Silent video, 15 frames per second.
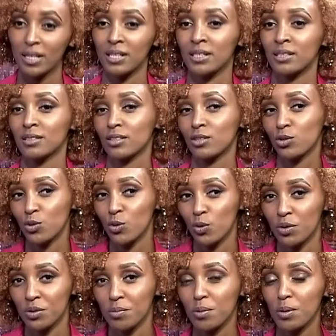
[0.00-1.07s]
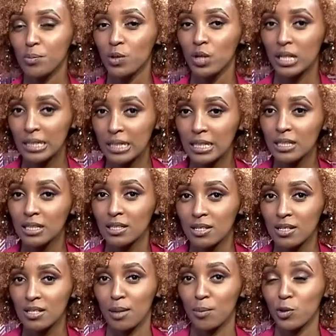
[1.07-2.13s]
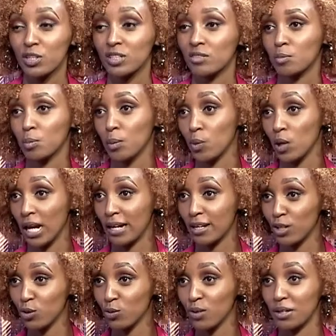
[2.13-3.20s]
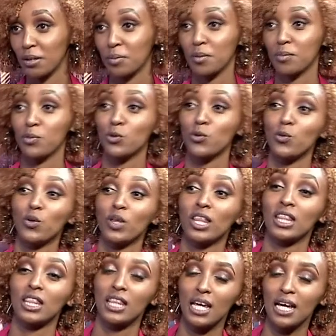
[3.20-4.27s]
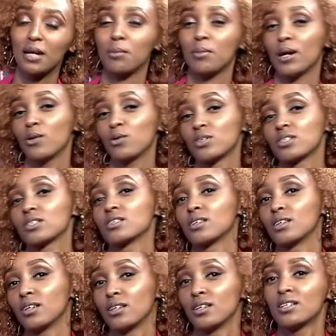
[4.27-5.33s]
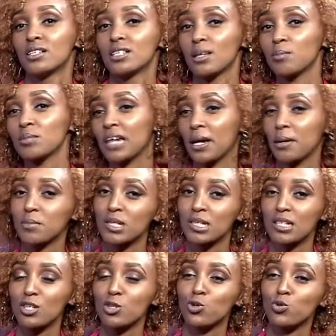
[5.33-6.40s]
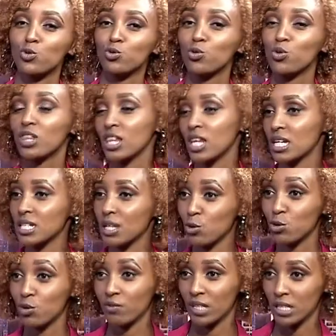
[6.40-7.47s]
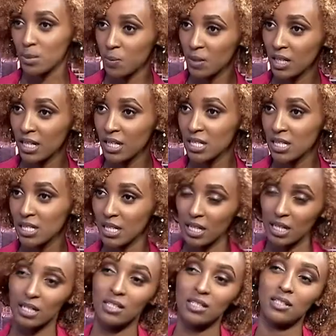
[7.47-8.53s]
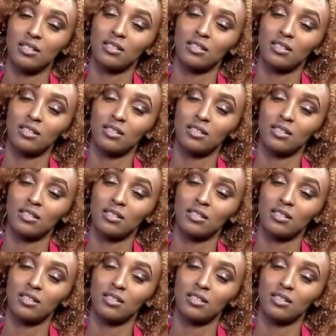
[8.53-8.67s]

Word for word: and you know, people need supportive people like you and people who think about. Sometimes you do things out of experience, and